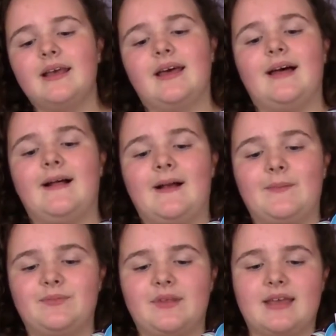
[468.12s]

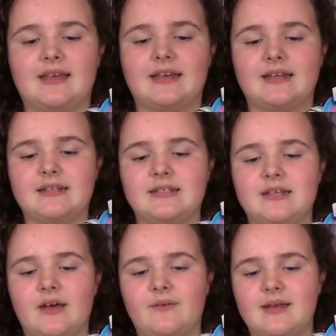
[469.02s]
And
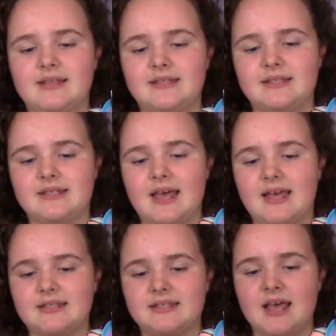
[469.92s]
so it
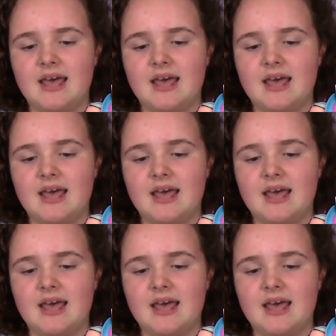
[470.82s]
says,